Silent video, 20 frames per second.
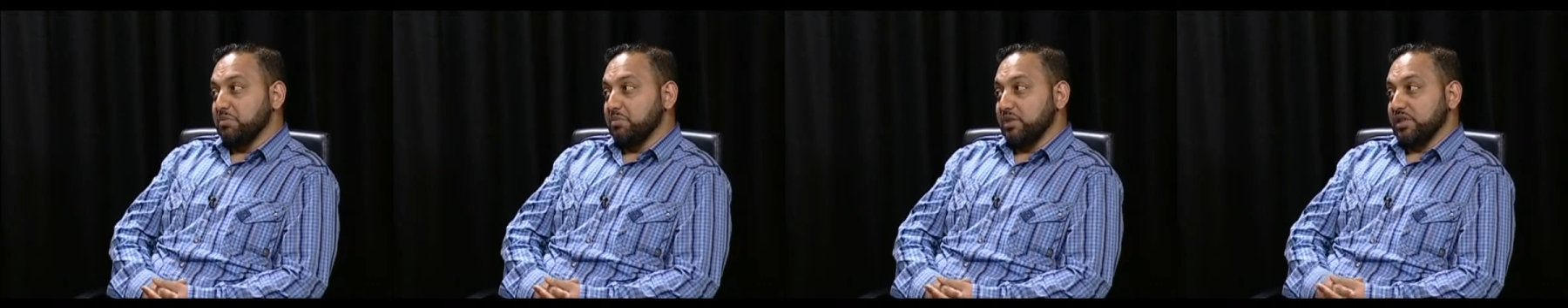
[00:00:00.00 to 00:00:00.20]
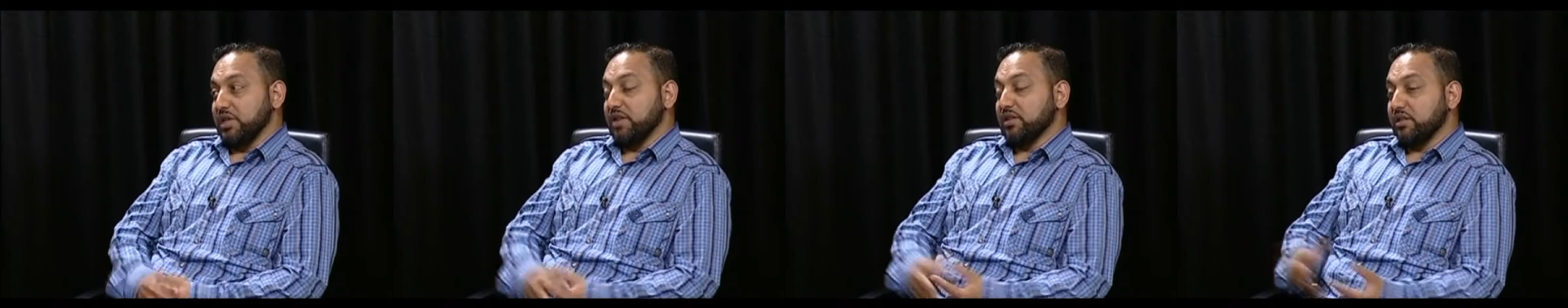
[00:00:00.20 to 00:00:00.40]

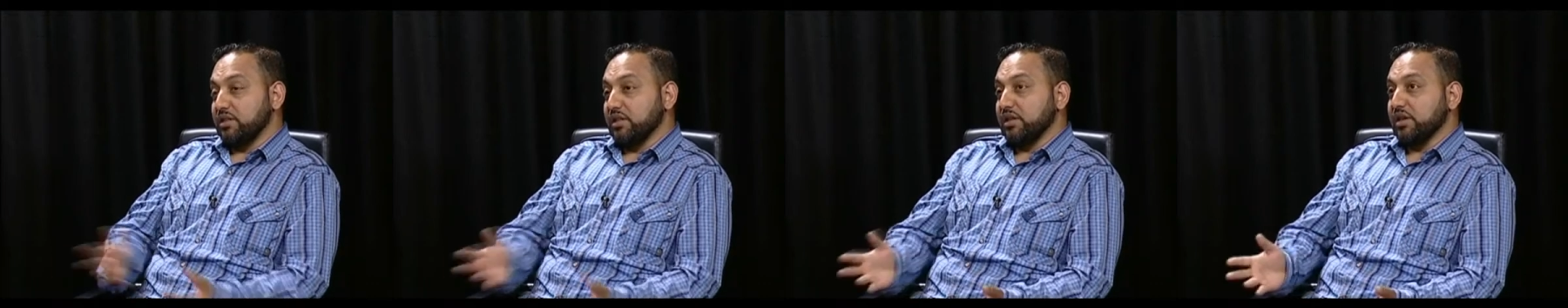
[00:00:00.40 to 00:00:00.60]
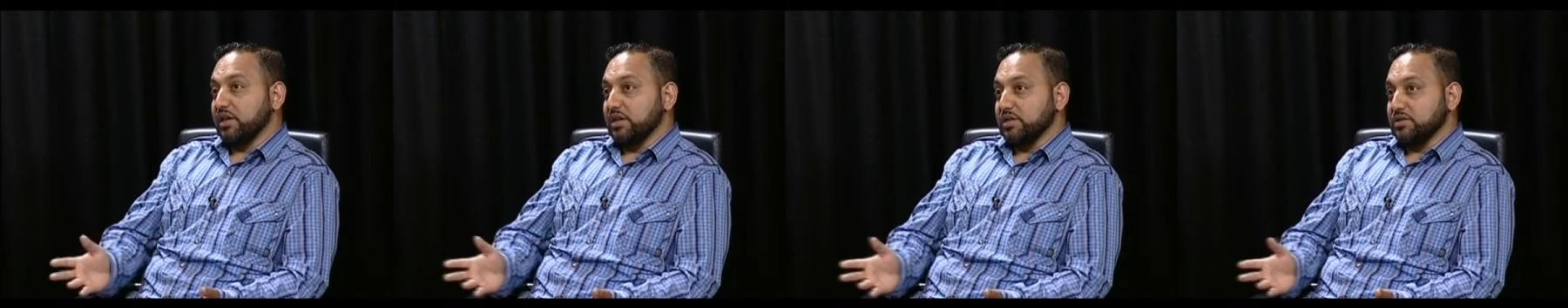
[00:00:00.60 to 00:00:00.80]
But the other
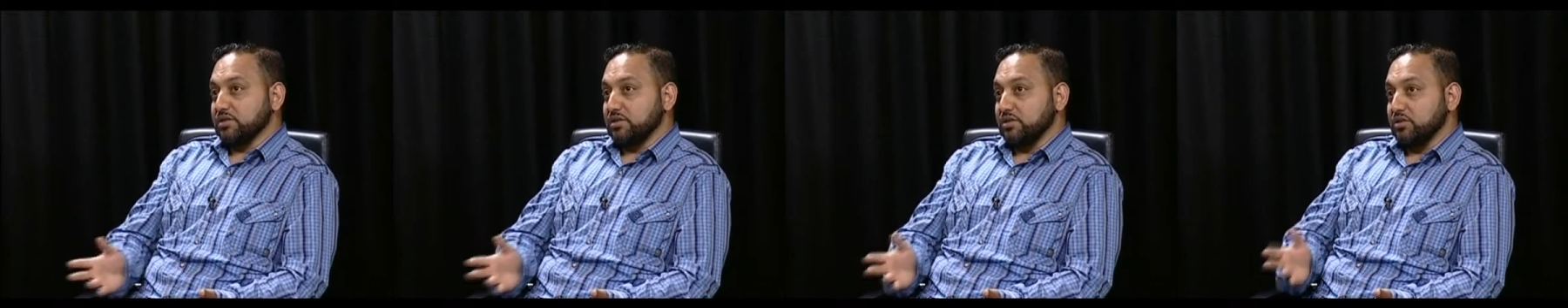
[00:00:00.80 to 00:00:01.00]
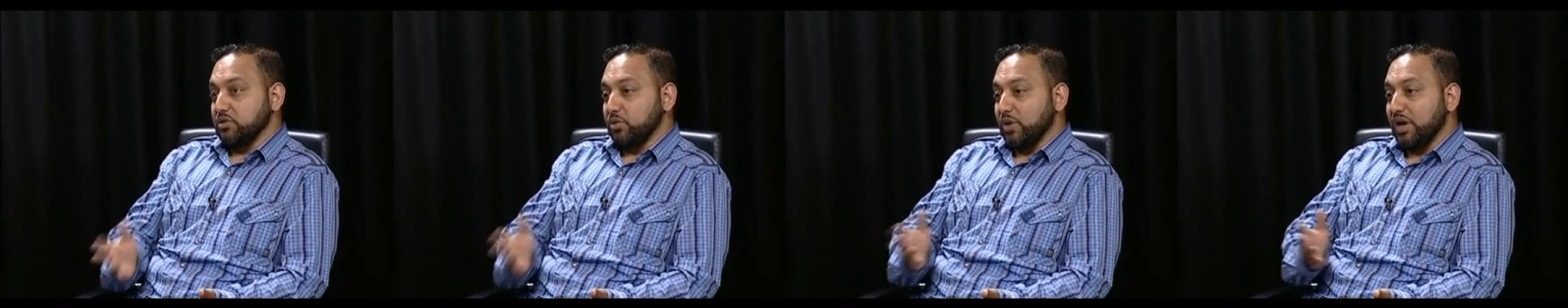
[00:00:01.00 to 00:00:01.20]
thing is,
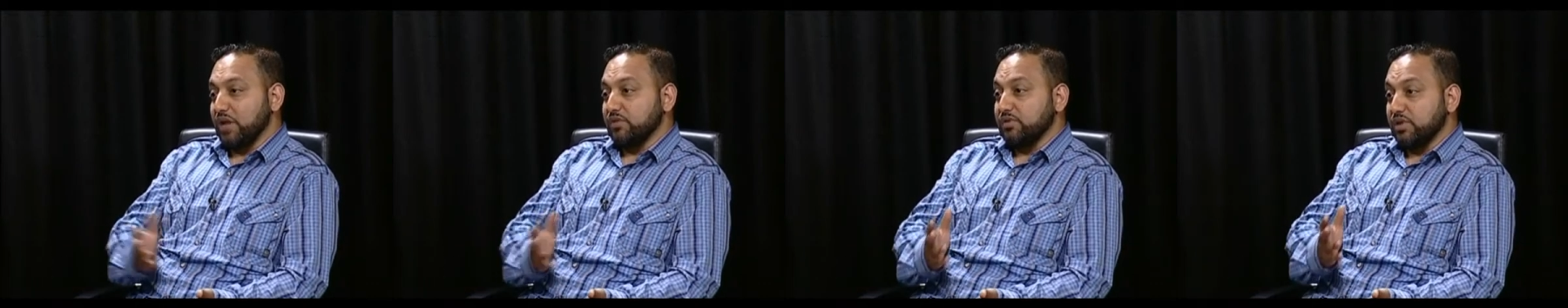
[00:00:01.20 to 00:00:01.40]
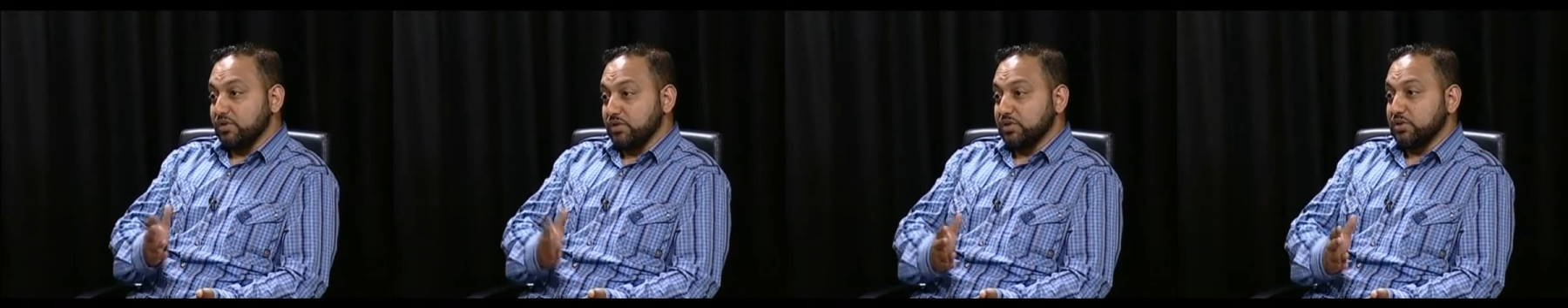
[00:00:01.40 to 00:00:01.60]
you
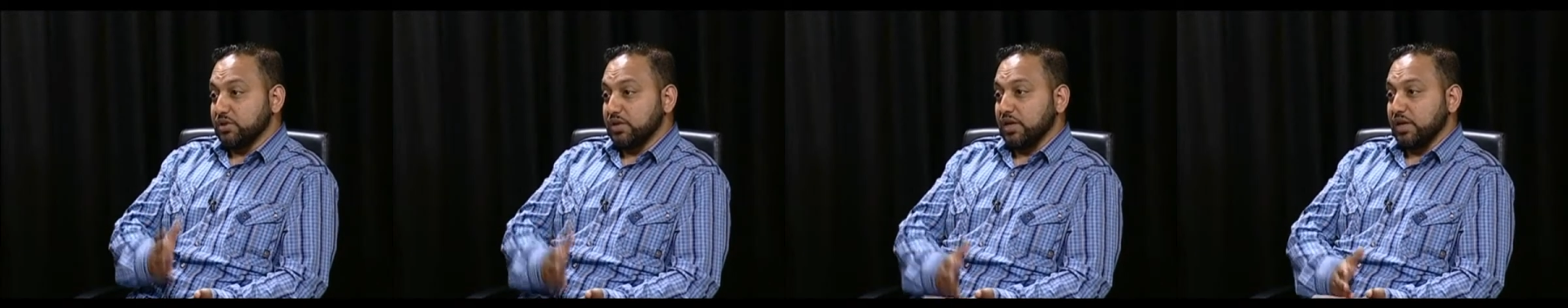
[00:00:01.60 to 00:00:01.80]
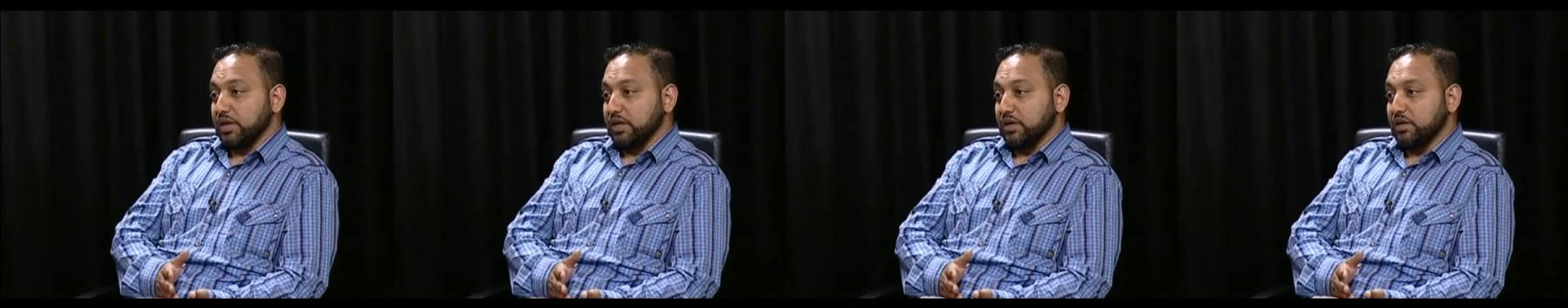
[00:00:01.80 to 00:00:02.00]
have even
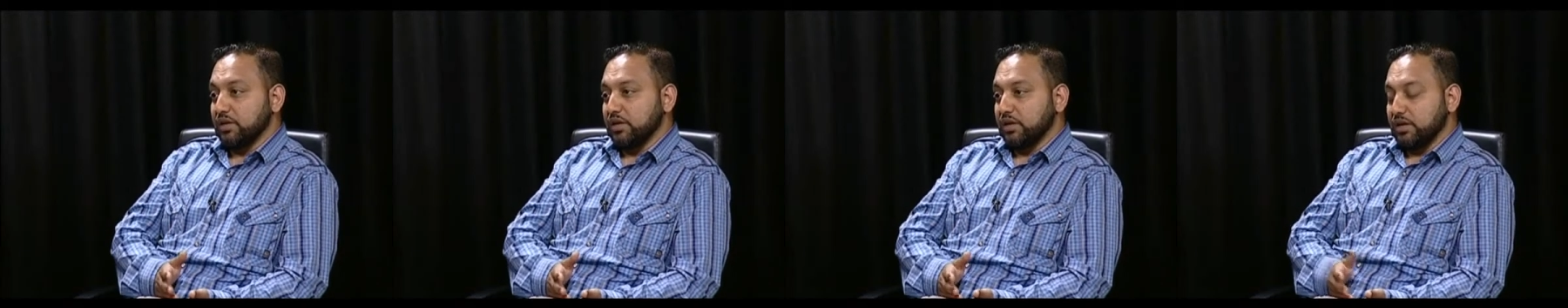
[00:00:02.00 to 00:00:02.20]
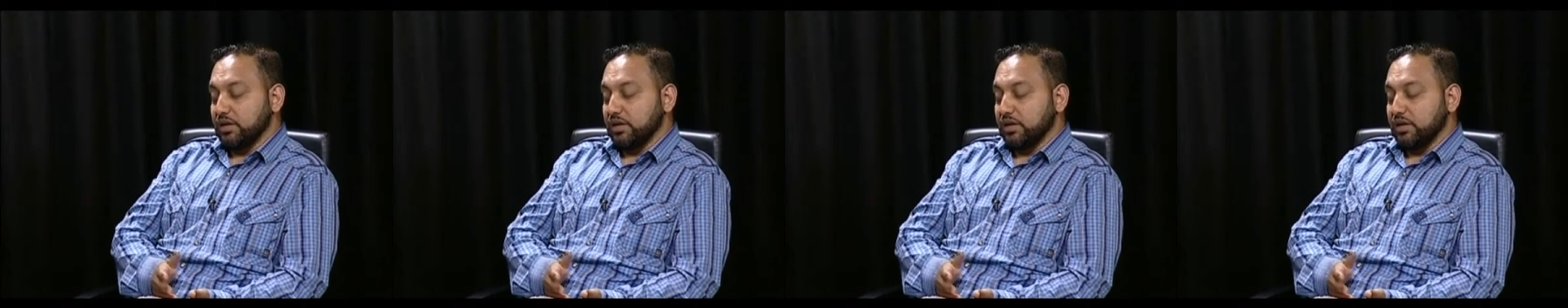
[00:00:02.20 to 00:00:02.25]
today